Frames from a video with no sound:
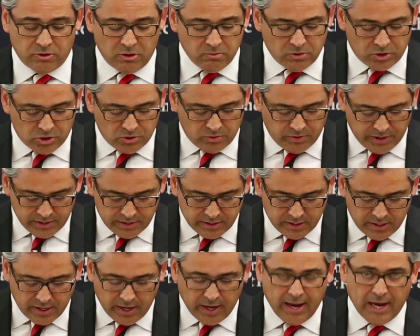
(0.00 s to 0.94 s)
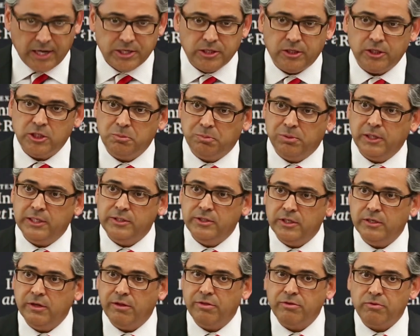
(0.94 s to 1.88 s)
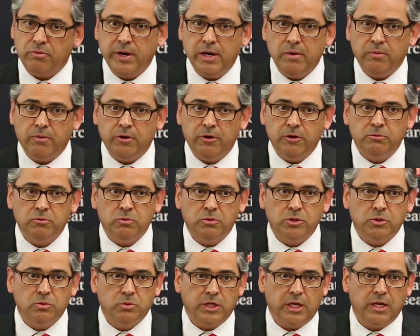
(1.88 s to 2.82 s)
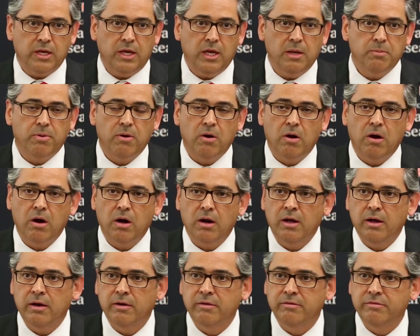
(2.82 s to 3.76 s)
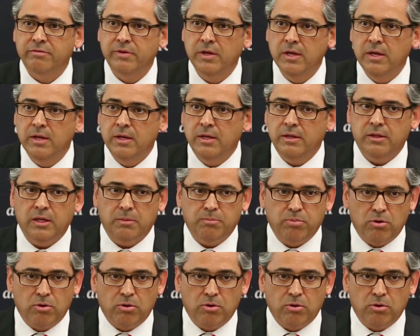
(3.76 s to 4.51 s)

room, which we're in today, actually splits into three rooms, which was a key part of the